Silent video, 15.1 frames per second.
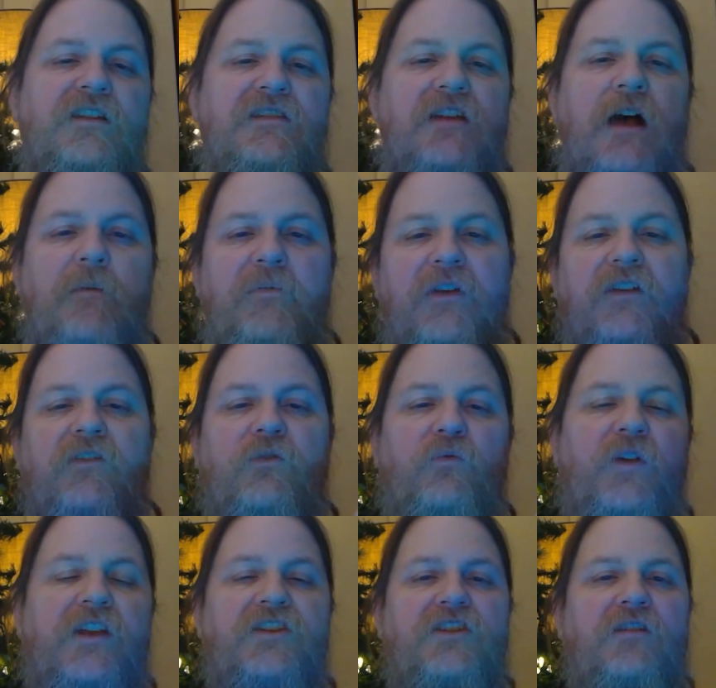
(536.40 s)
topics
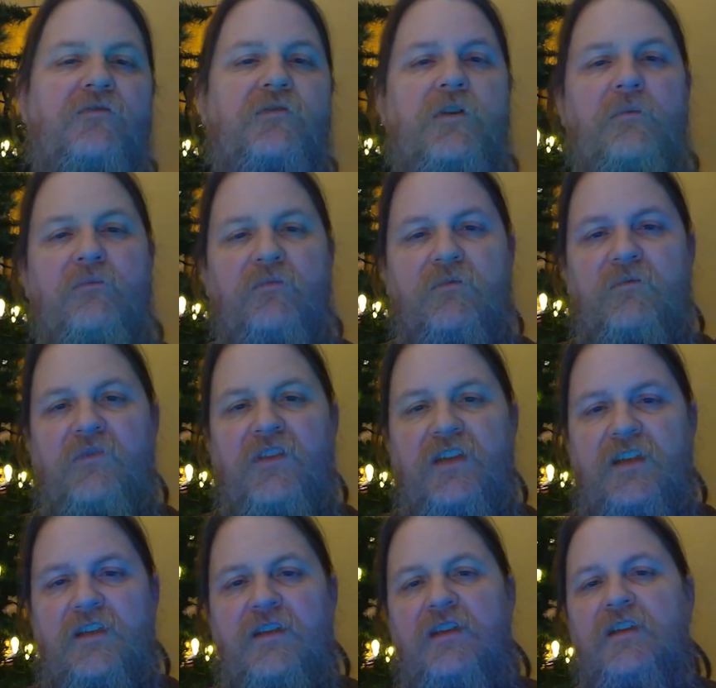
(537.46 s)
ranging from
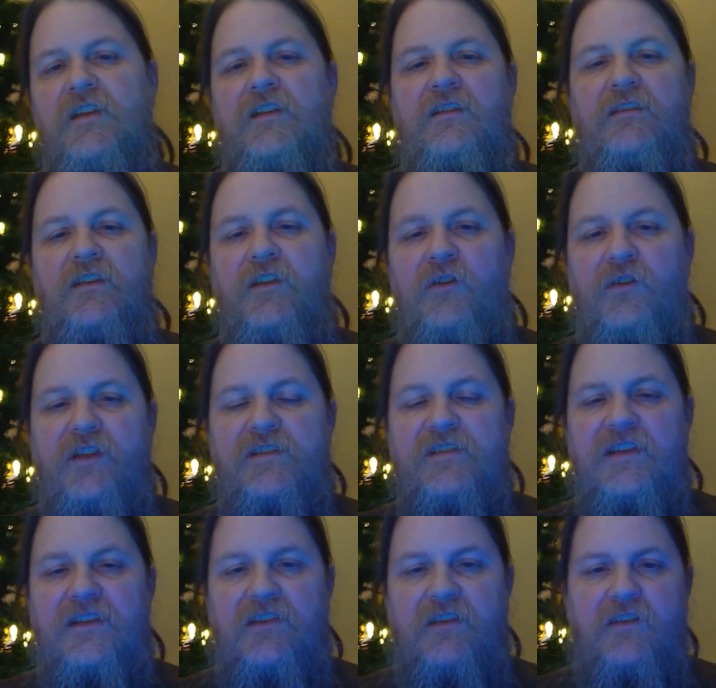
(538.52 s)
the let's
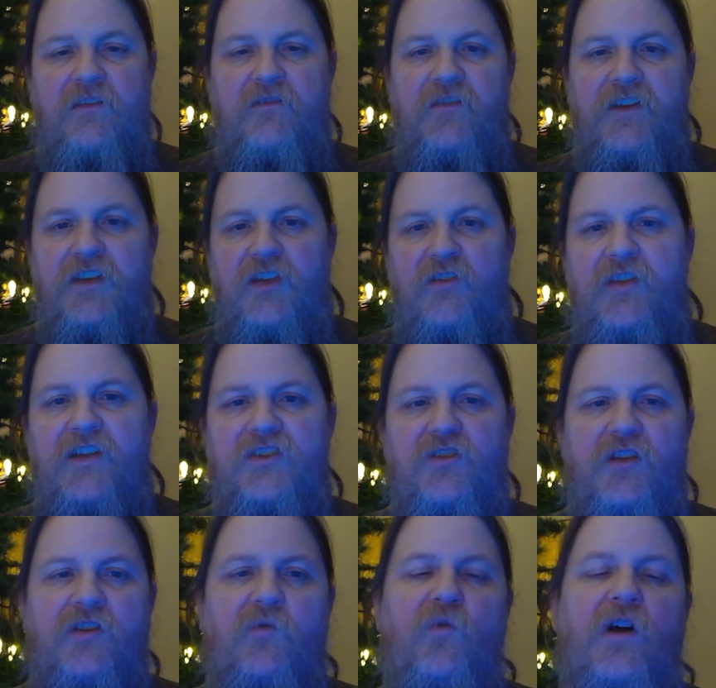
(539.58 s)
say the video that
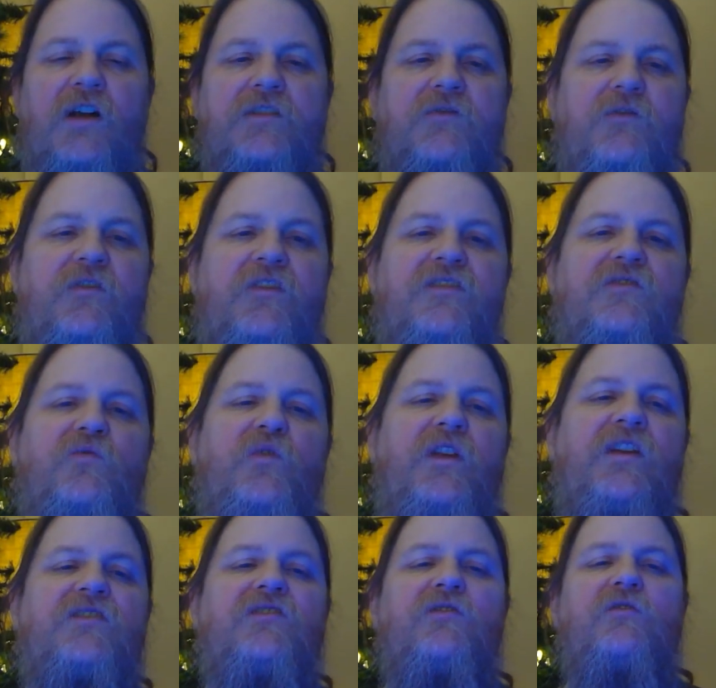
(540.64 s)
you had to watch for this
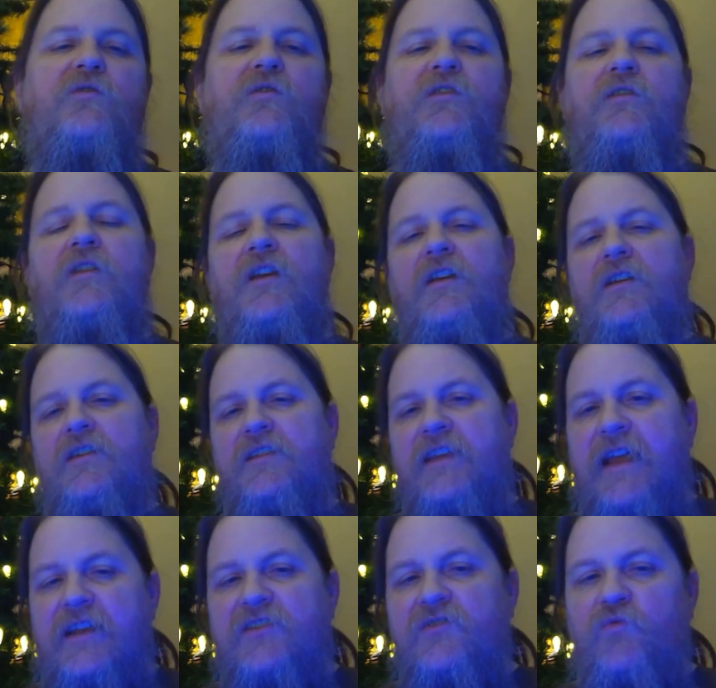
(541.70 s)
week to
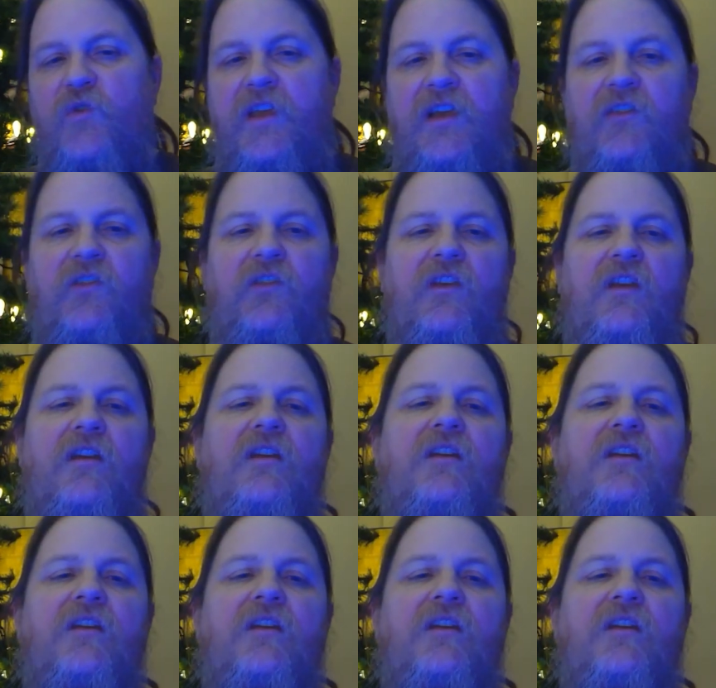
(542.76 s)
next week's